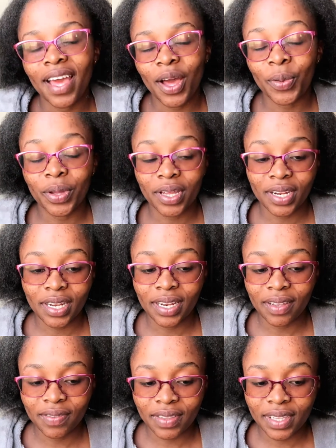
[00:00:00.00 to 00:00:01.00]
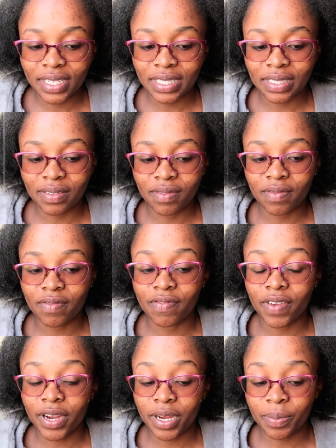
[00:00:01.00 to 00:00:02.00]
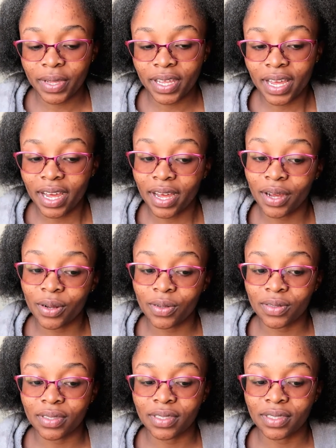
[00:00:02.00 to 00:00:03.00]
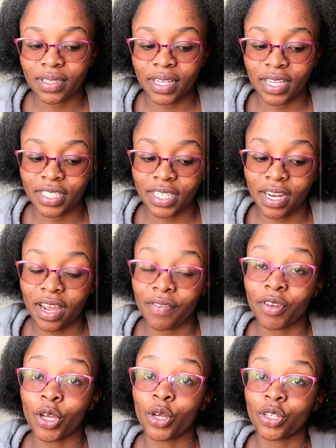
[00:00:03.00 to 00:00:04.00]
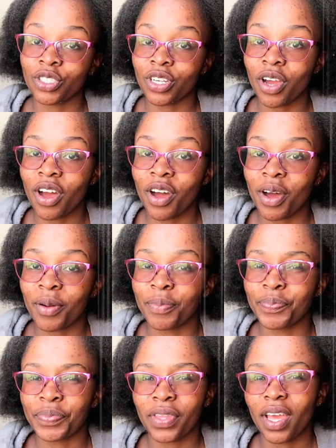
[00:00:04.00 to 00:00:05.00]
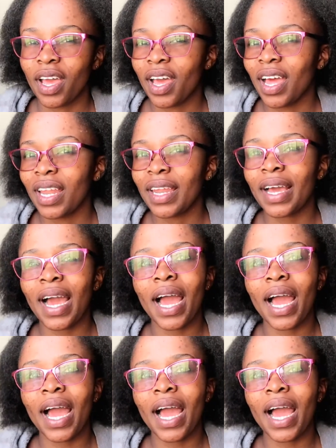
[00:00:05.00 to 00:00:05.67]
yeah, we're gonna live in this very big house and he's gonna have a good job. Like,